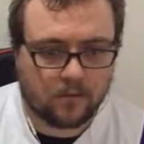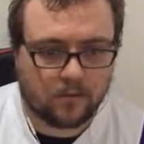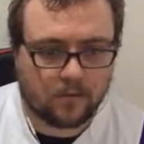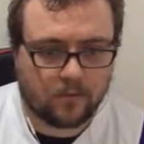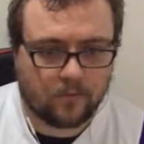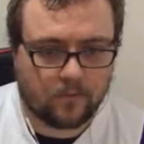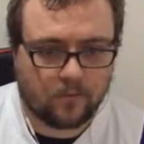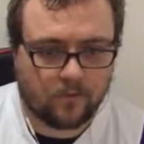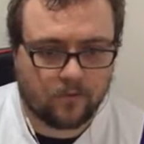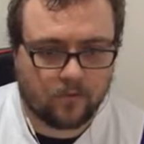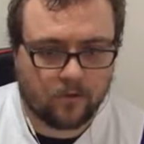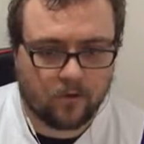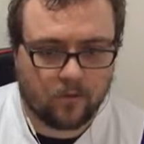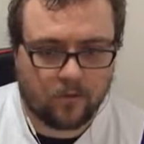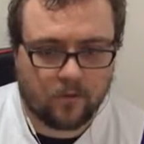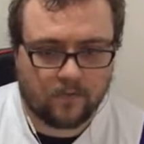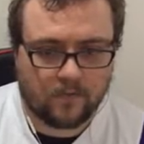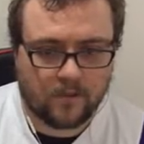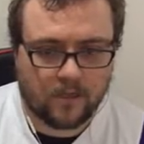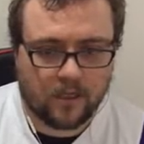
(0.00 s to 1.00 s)
So we can draw
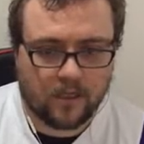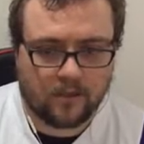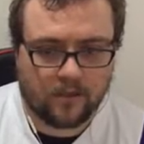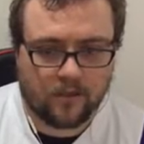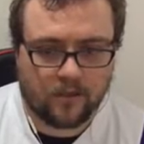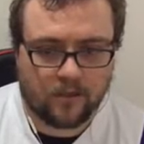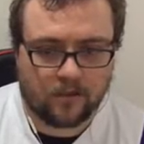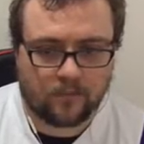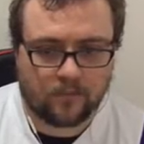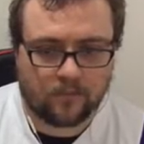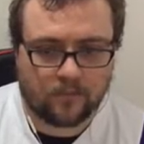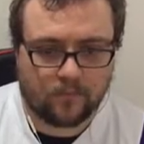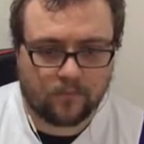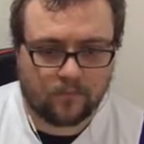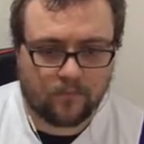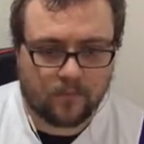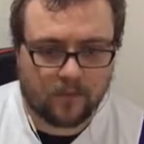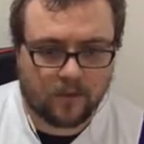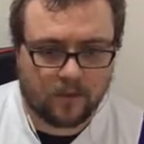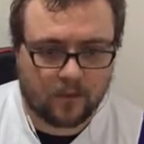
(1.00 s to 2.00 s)
him offside. Nope.
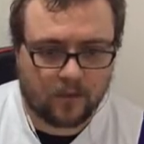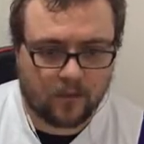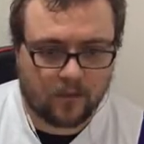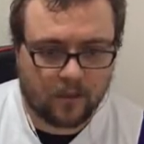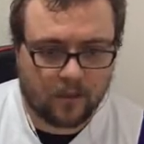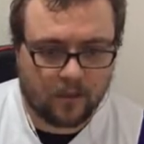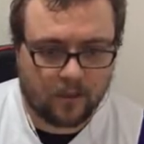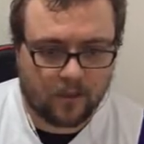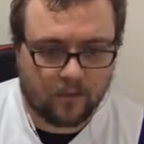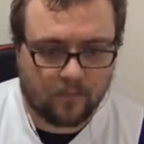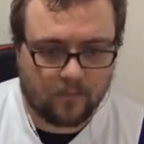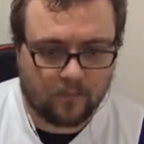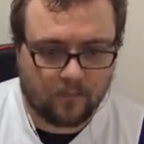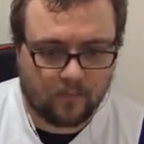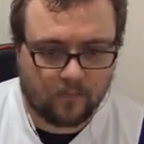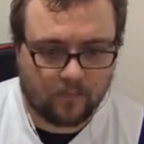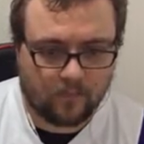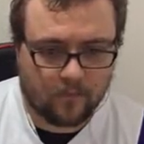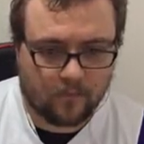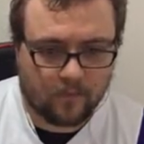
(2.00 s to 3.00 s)
Okay.
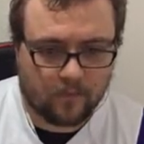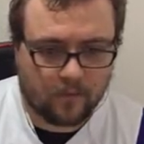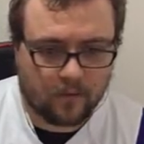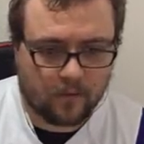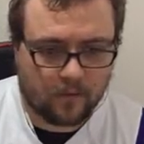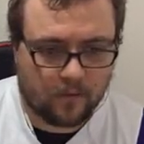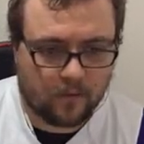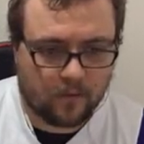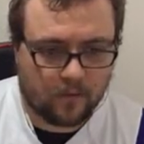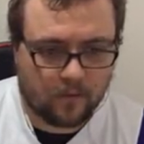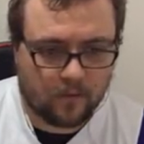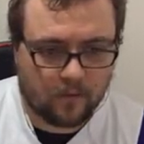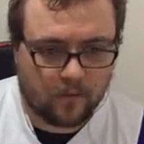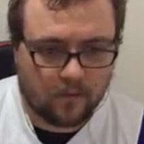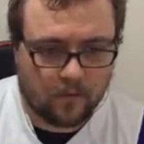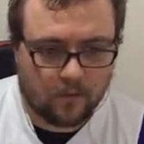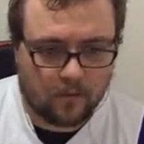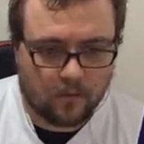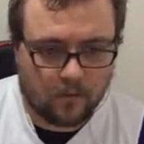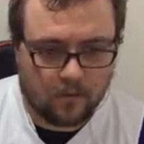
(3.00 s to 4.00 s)

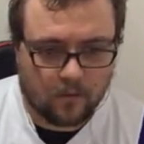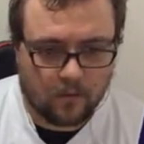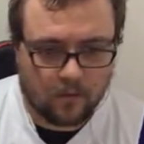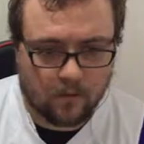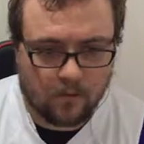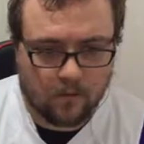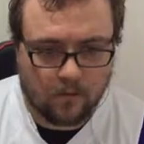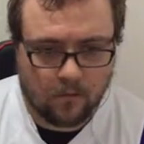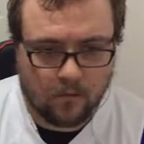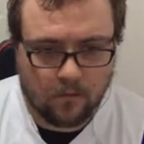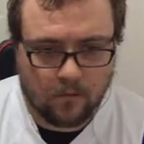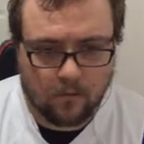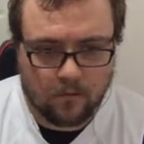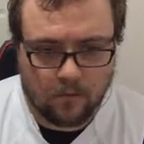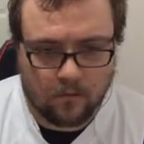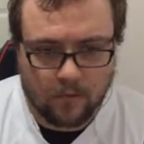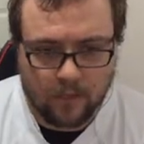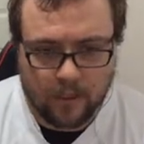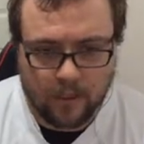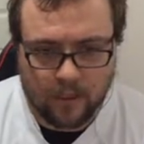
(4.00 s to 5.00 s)
Still looking for an
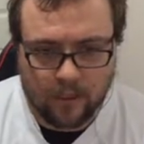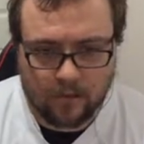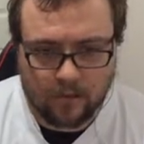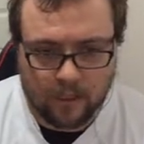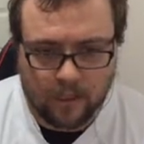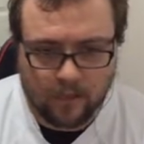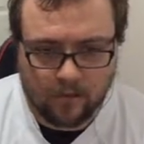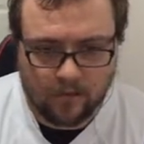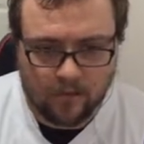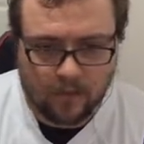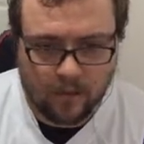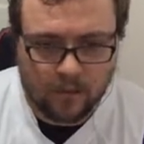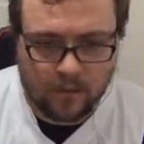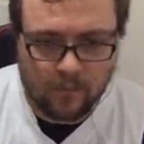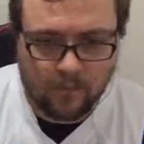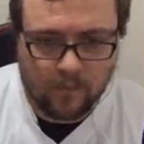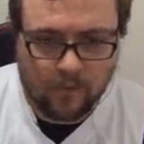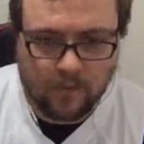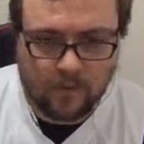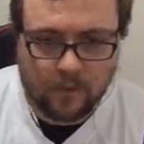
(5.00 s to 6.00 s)
open man. outside
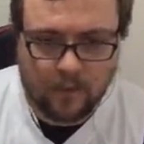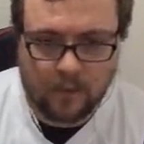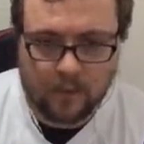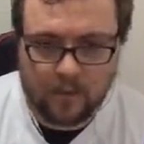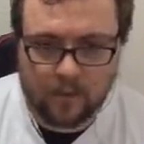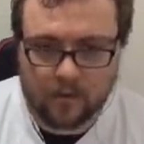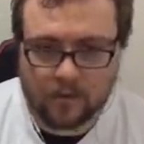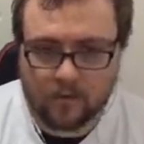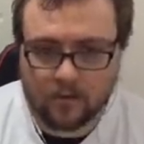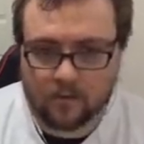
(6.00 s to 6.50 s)
the pocket.